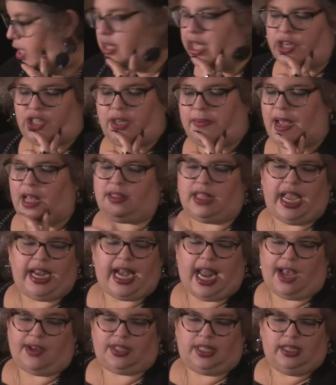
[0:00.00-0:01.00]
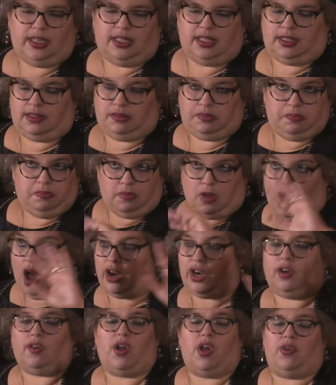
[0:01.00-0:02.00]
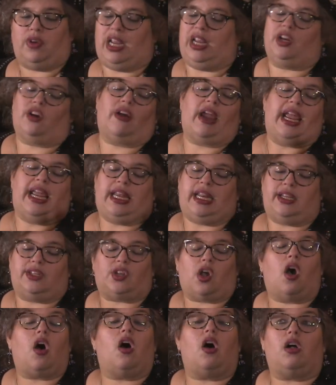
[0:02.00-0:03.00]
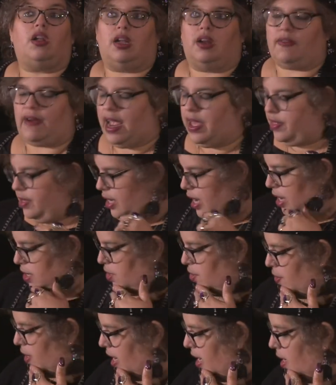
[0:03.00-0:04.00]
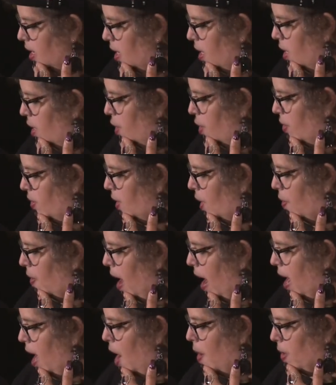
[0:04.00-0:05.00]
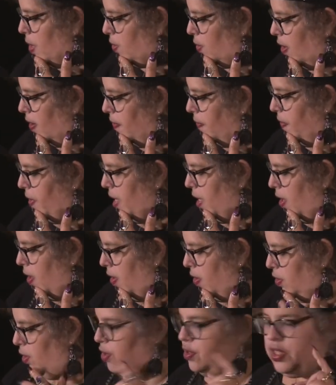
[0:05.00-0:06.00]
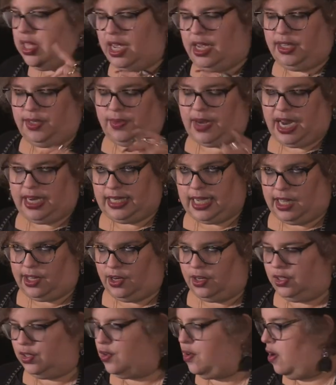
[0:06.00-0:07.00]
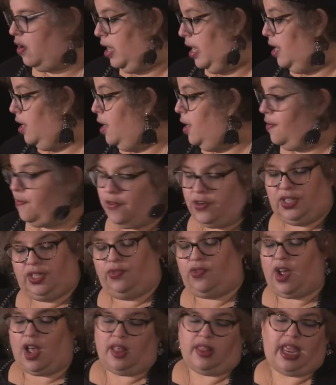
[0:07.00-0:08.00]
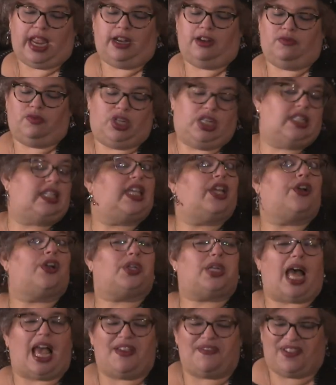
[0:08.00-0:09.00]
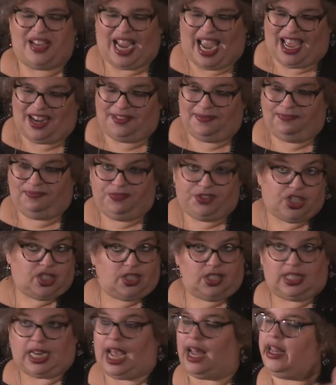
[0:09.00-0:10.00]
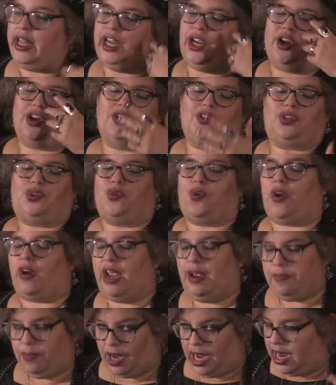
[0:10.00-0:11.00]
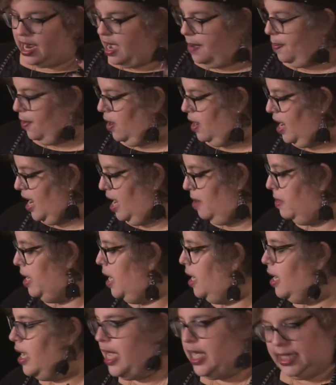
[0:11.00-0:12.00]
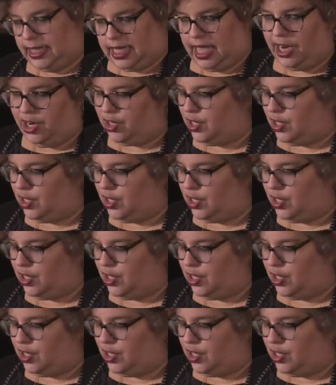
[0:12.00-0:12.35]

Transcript: lectured about lighthouses on her own in her 80s all around the country. So I always sort of feel two things when I tell her story. First of all, like she's here alive again, just telling her story and bringing up her name. It's like